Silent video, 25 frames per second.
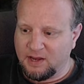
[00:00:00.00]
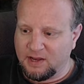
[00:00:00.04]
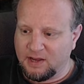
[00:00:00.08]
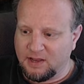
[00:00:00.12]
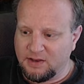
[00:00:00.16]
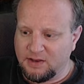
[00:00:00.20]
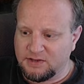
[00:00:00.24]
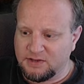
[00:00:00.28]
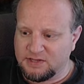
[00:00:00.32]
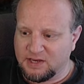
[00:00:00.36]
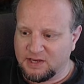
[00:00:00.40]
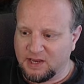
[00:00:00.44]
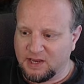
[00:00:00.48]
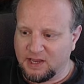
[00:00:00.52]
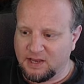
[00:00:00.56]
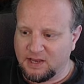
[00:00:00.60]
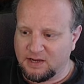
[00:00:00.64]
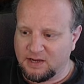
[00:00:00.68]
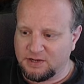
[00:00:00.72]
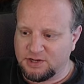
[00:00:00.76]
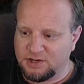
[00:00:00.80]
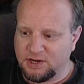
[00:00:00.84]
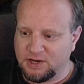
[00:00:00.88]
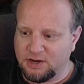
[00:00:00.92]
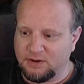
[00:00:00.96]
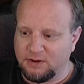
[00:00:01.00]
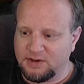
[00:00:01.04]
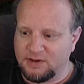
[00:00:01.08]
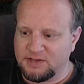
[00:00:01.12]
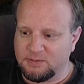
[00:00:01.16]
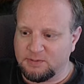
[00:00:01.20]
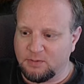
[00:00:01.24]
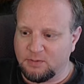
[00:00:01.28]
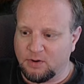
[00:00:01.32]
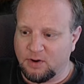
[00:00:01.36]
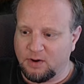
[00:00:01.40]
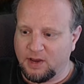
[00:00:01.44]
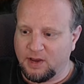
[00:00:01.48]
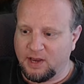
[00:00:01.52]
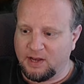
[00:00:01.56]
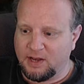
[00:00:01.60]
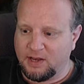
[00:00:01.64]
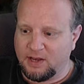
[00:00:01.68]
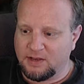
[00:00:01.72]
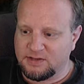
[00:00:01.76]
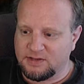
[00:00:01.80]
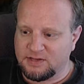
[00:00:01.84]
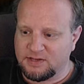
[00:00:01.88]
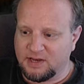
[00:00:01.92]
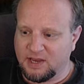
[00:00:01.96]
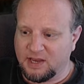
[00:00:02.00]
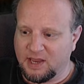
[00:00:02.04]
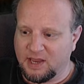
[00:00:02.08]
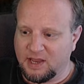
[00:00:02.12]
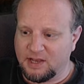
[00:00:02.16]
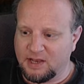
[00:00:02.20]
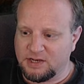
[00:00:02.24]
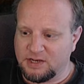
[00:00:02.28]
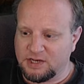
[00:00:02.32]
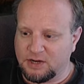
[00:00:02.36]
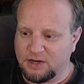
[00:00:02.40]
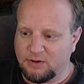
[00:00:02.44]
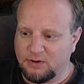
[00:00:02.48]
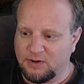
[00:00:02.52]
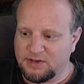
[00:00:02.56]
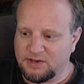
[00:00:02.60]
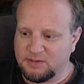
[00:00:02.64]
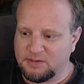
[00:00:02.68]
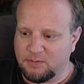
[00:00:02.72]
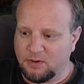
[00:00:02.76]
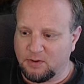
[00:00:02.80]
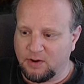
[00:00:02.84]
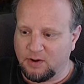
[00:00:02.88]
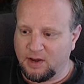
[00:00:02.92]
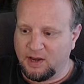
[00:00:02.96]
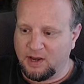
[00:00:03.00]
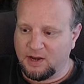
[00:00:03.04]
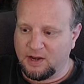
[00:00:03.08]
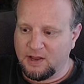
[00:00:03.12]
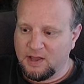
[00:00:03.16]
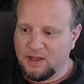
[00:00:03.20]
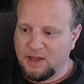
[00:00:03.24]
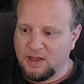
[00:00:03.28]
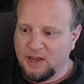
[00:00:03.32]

I use it again, generate some more heat. Use it again, generate some more heat.